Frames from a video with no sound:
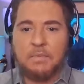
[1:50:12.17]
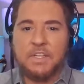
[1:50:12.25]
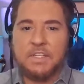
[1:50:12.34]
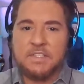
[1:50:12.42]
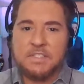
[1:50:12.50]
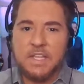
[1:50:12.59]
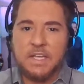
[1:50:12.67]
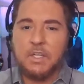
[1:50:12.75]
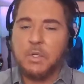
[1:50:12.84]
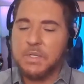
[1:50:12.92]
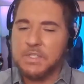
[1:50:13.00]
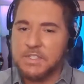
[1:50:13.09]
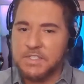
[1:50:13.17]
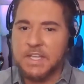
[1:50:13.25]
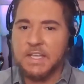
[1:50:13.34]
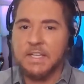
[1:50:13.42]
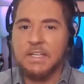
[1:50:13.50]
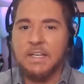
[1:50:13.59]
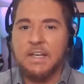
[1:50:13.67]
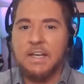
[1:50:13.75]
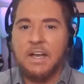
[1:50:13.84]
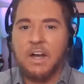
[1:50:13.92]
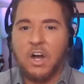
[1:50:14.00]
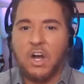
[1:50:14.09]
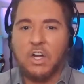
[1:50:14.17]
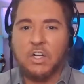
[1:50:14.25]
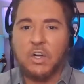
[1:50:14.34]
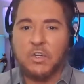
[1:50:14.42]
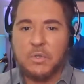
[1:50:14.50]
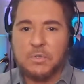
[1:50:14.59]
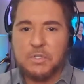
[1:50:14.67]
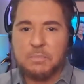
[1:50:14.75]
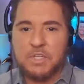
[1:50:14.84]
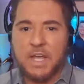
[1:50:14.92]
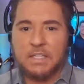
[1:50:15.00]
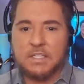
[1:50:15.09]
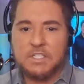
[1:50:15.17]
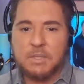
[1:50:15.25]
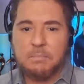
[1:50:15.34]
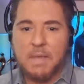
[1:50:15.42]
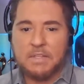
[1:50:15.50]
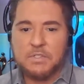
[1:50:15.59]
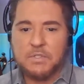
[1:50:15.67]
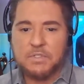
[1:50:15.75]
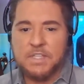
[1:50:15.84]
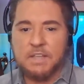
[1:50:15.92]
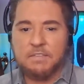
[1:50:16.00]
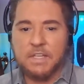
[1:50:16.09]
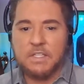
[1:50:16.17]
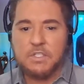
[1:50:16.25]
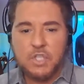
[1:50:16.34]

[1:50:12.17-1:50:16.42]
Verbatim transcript: If you didn't see it, you can see it on our YouTube channel at Jim Masters TV.